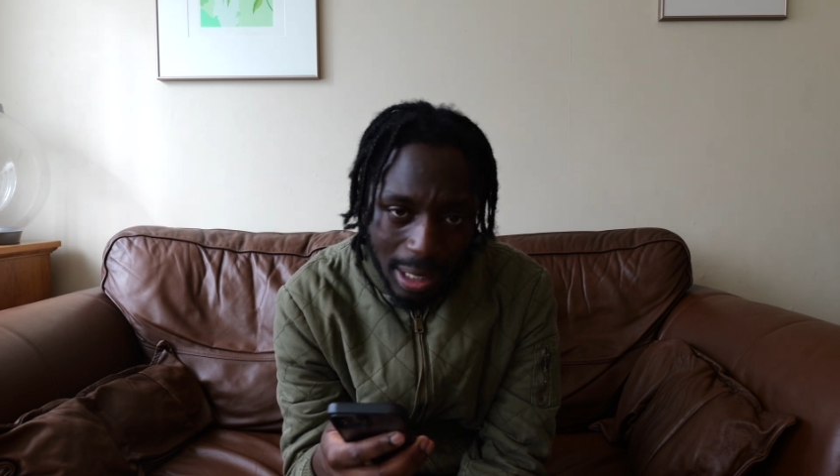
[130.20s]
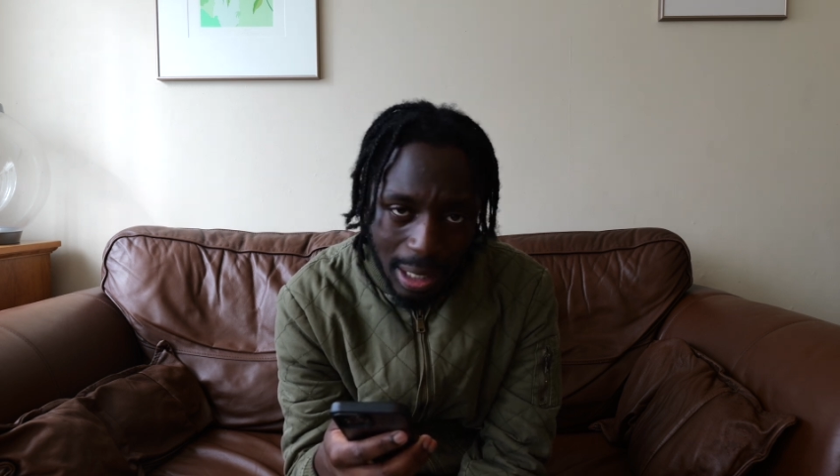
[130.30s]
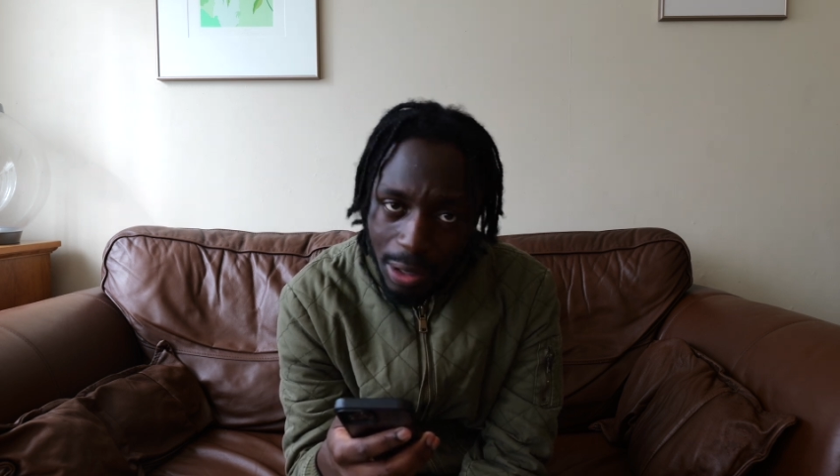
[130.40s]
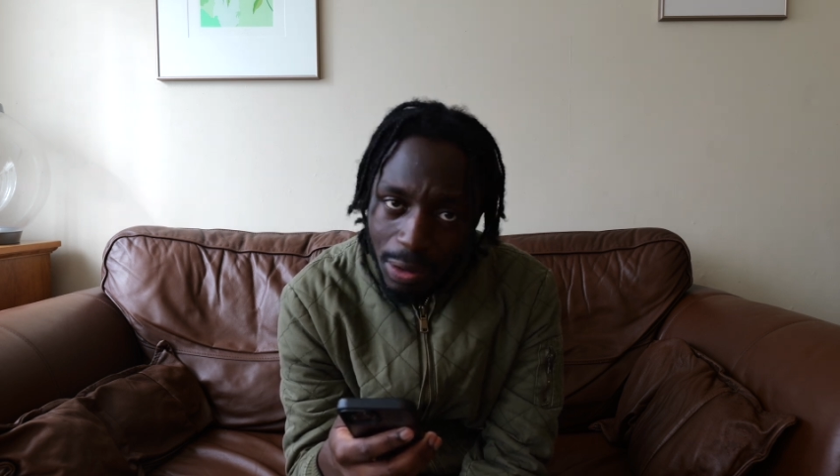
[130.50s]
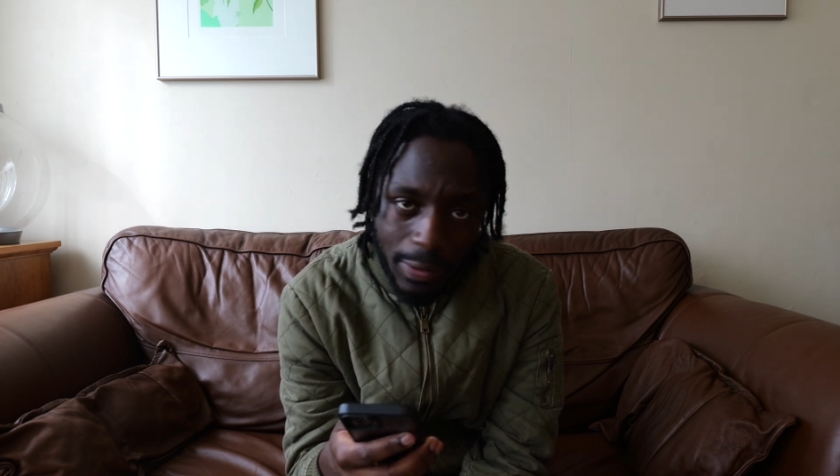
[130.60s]

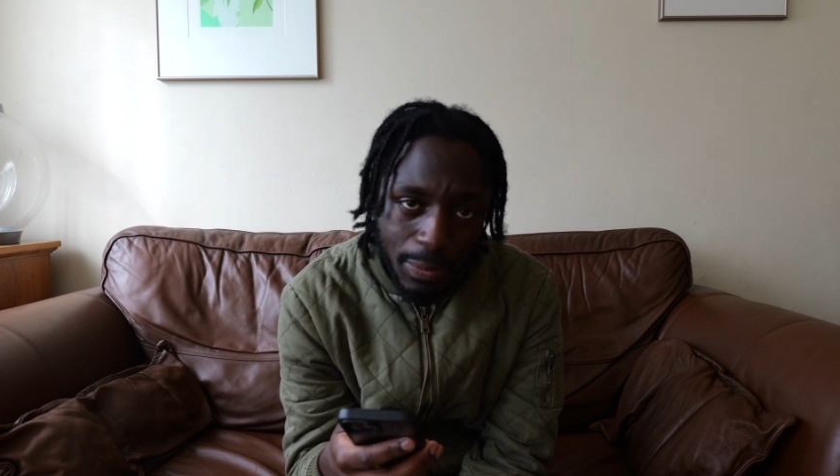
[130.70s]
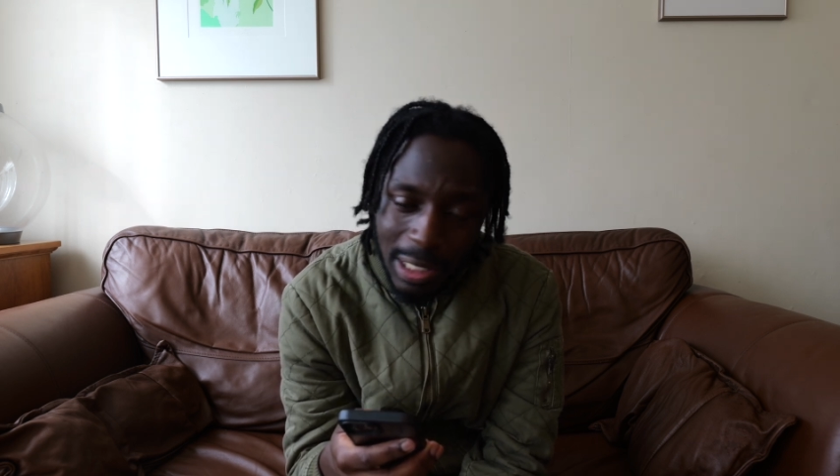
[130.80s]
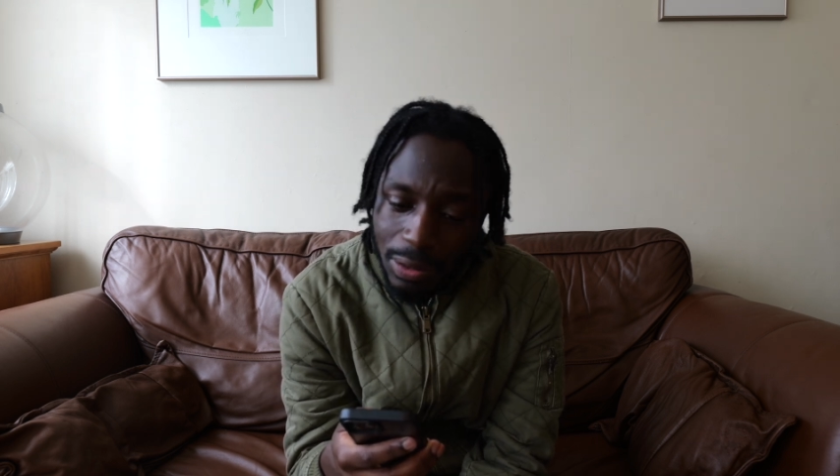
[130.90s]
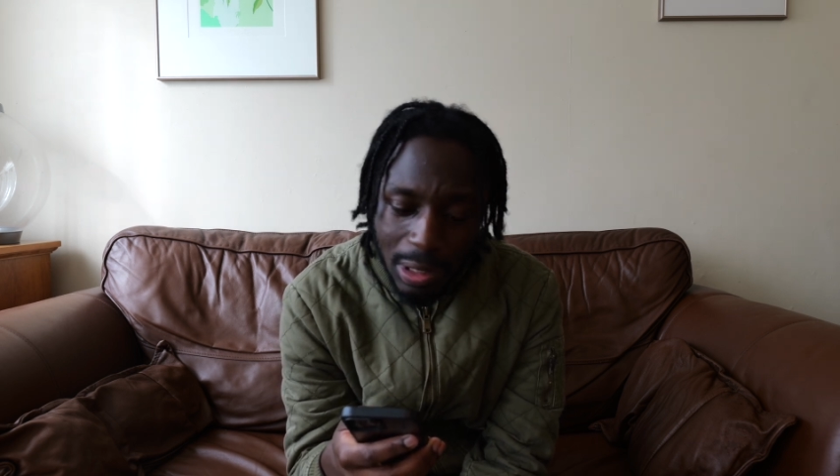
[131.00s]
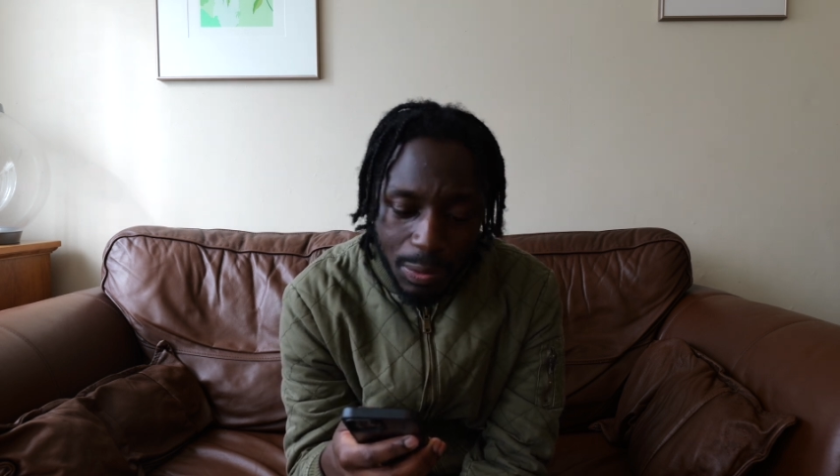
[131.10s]
I don't know if I'm
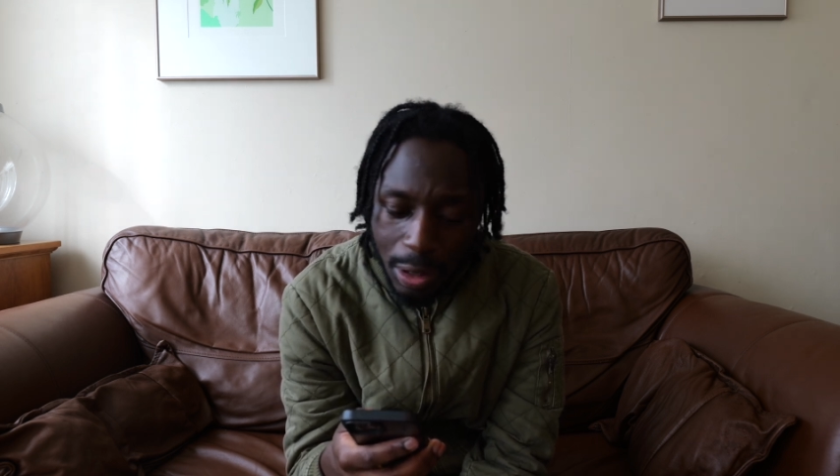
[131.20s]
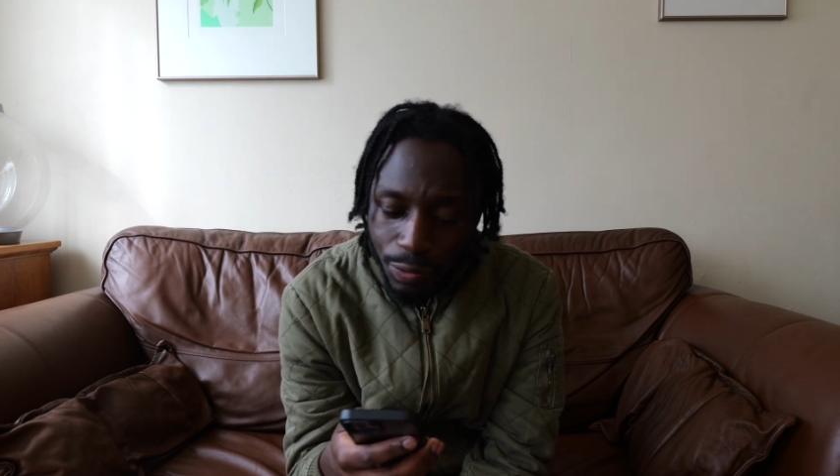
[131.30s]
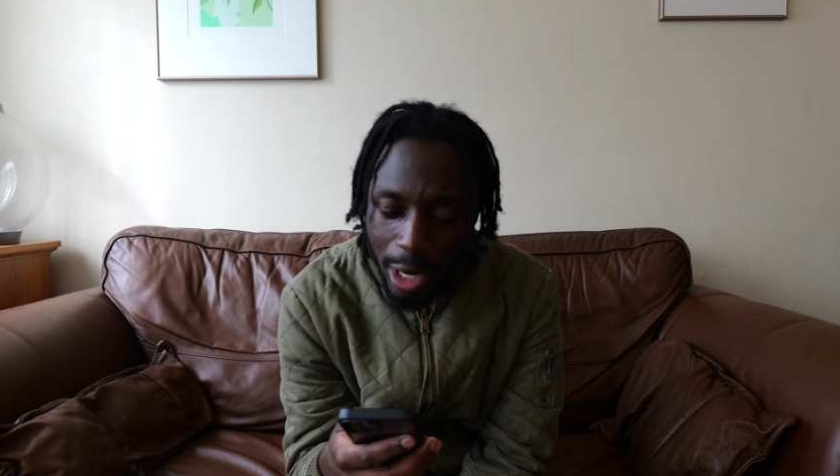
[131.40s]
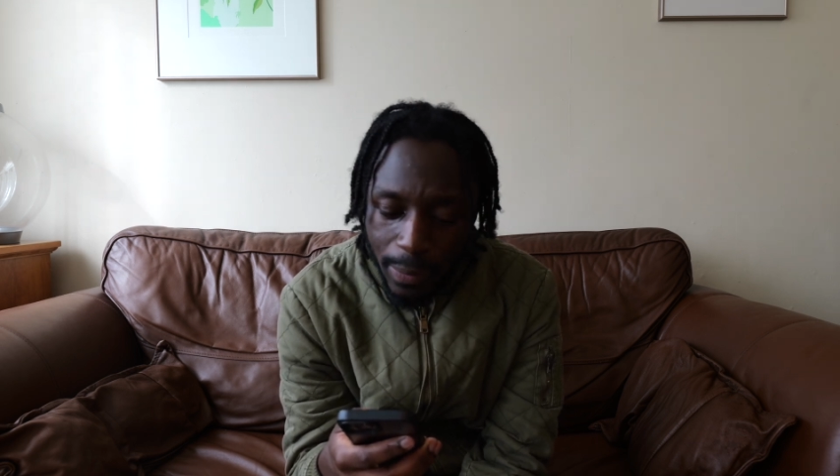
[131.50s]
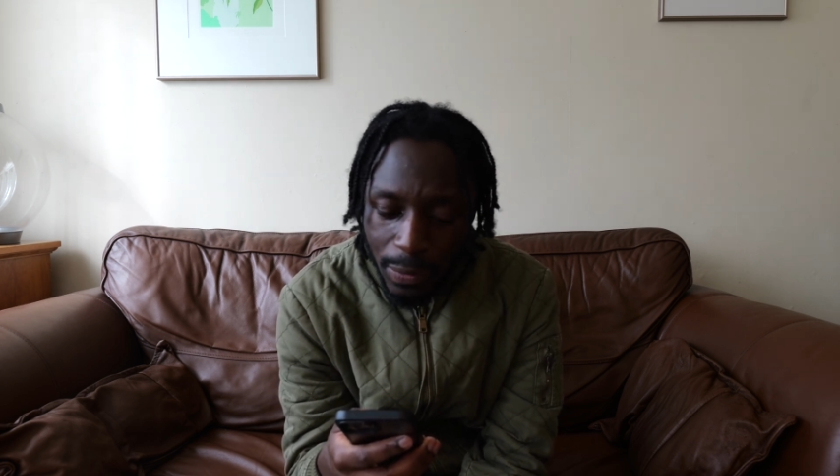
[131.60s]
saying these words
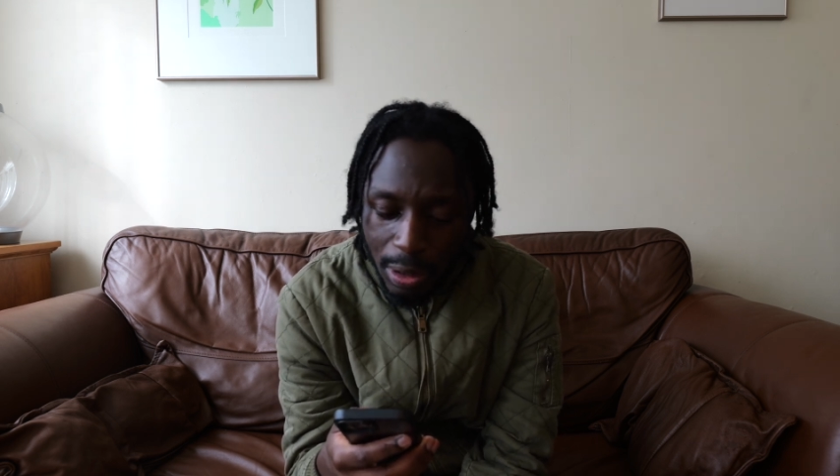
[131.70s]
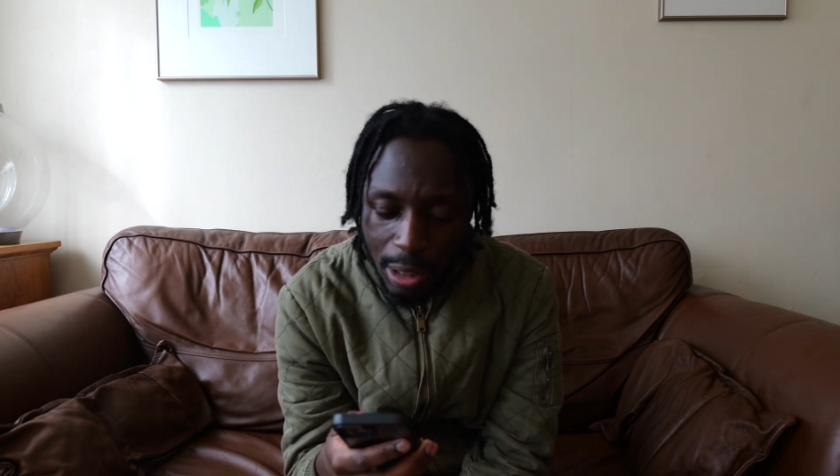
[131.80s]
right.